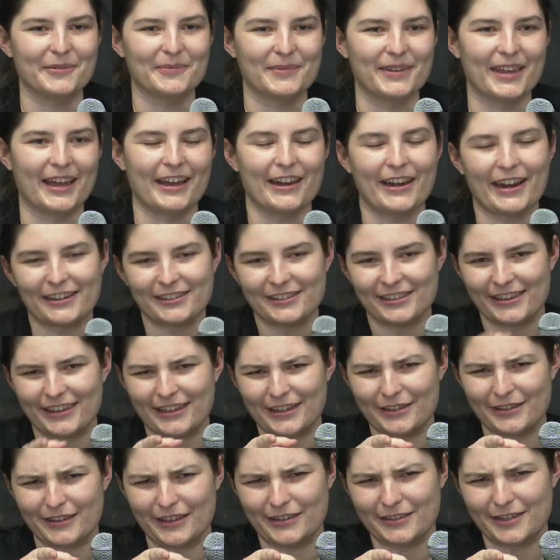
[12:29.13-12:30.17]
Yeah, and actually
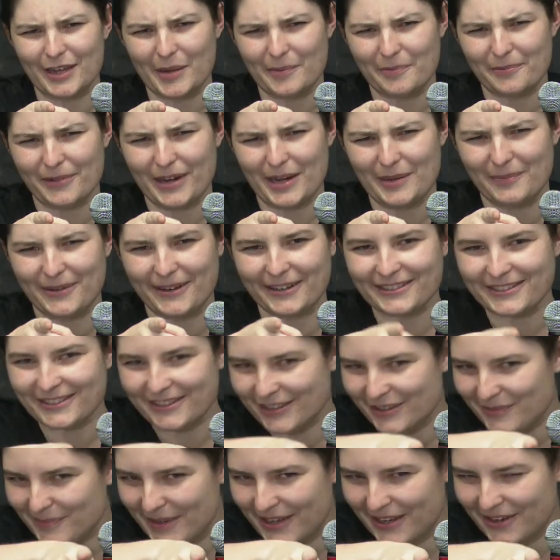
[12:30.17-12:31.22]
the top right picture
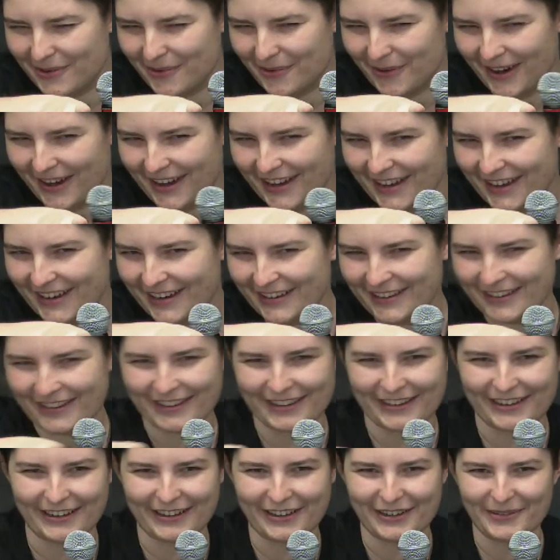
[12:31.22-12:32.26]
is me in Hawaii,
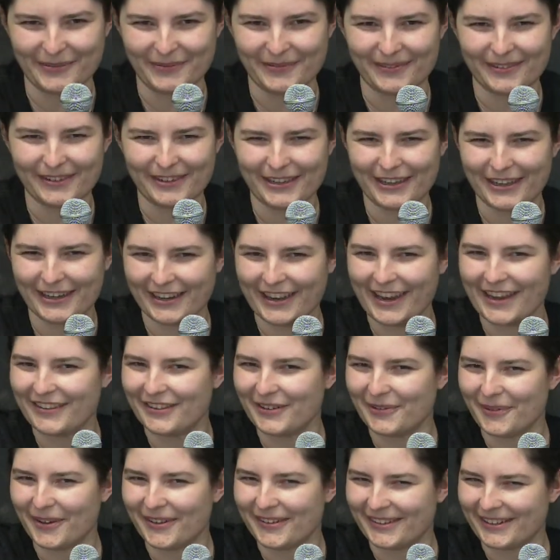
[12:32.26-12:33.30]
in case
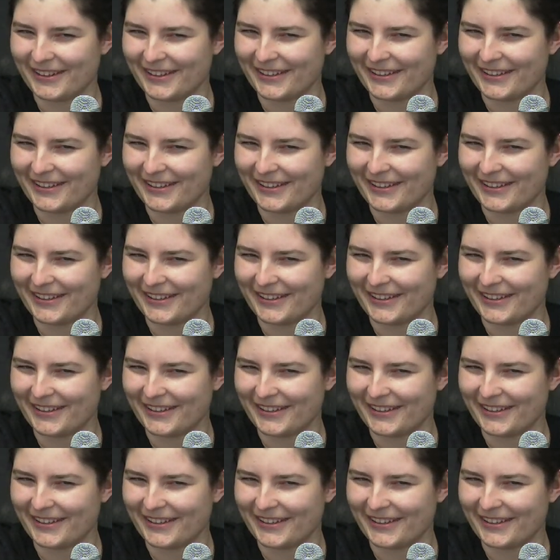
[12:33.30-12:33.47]
it wasn't